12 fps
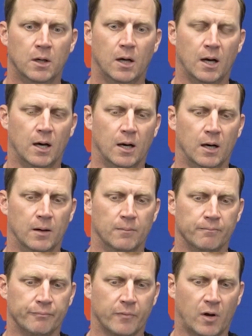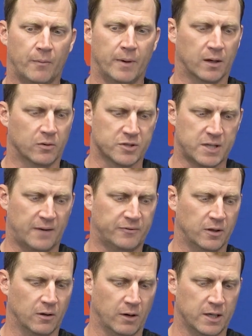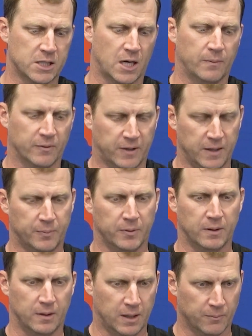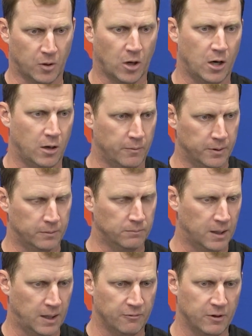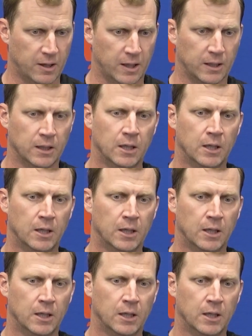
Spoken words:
Our medical staff did a great job of keeping him calm and everything.